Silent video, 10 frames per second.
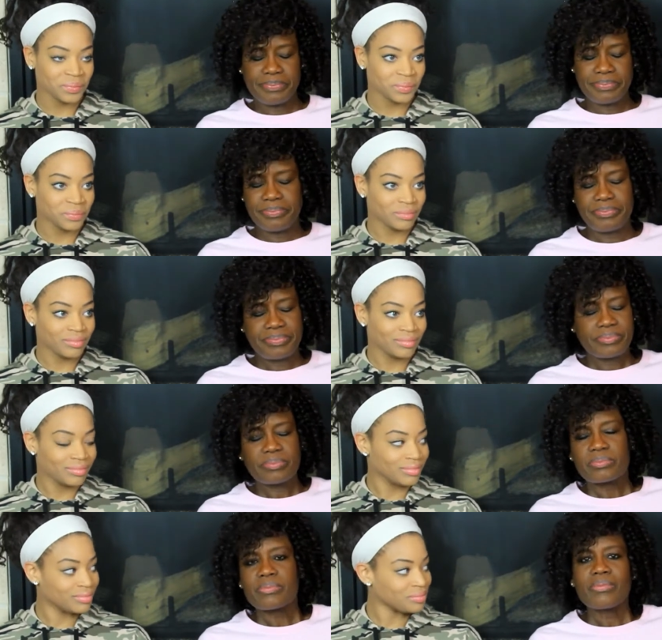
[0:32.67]
Speaker 1: mm,
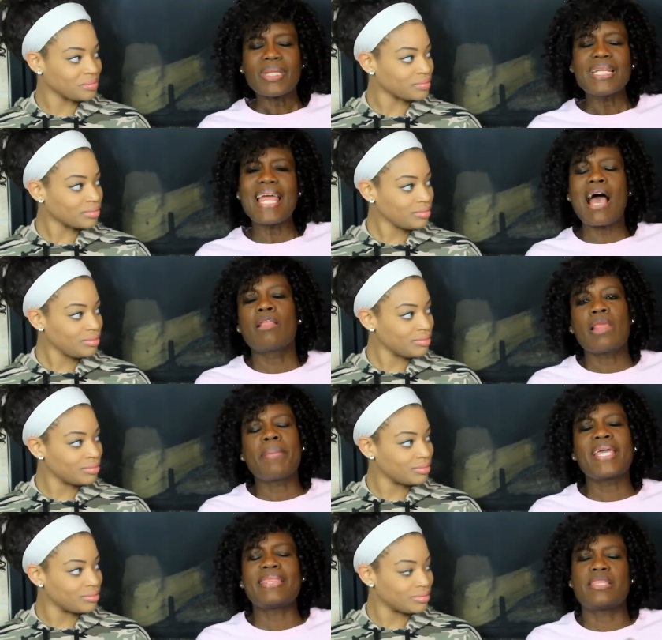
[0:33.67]
now let
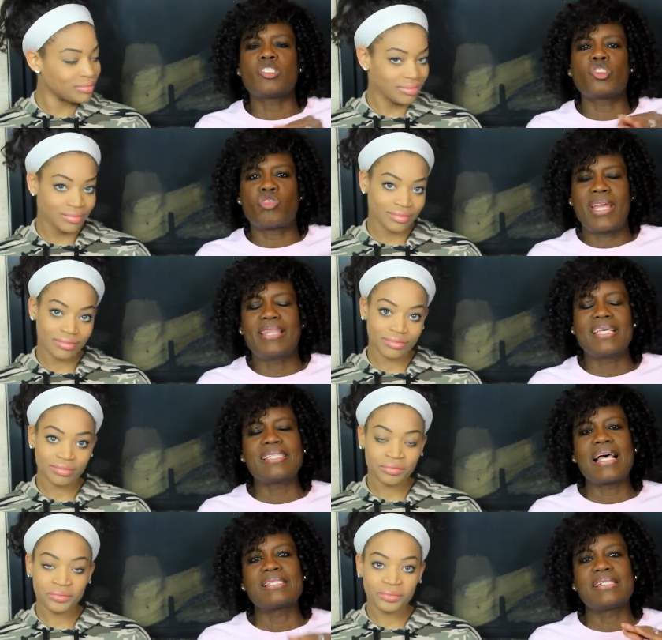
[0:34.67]
me get this straight
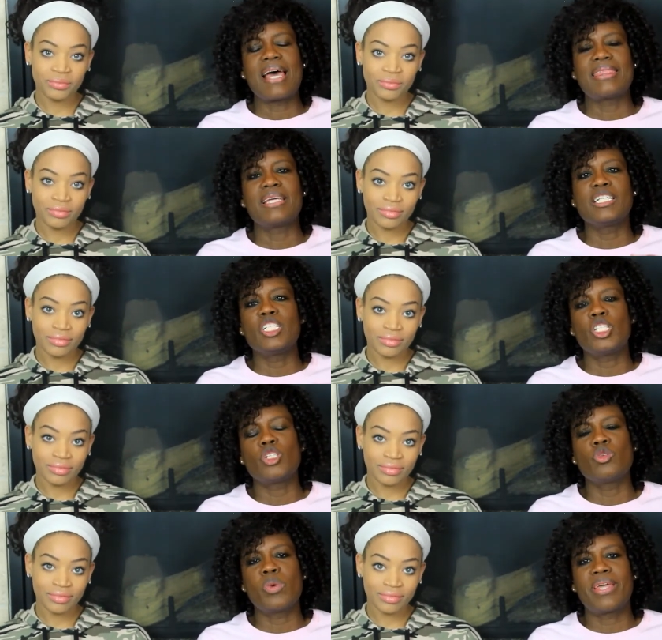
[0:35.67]
this has nothing to
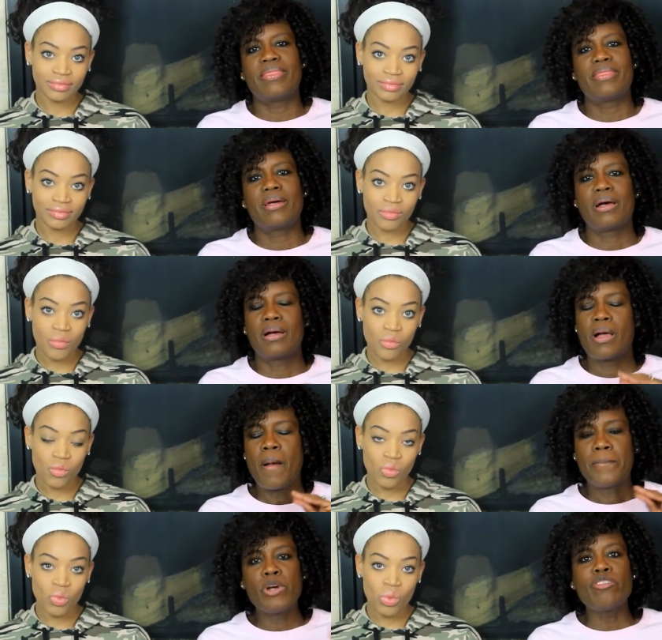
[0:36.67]
do with the
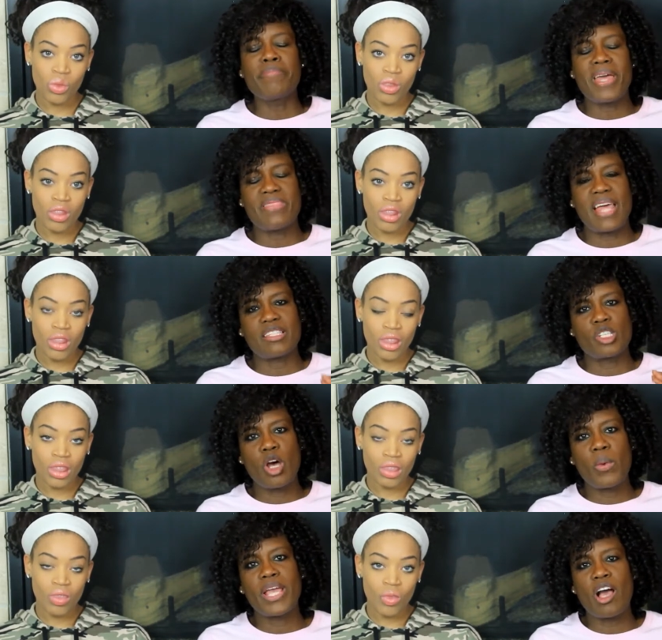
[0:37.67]
movement that's
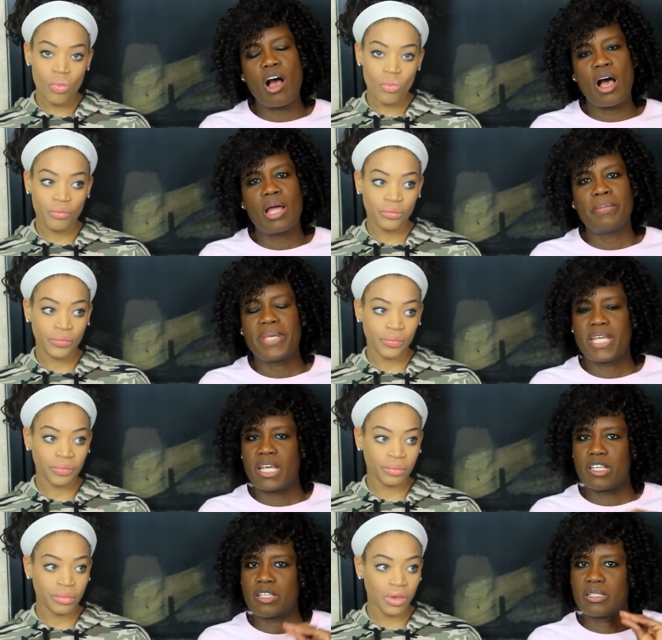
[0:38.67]
going on
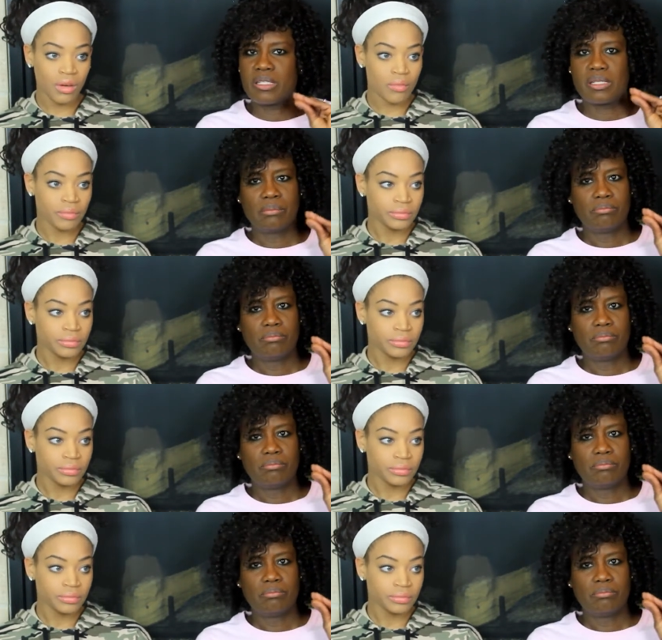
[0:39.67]
because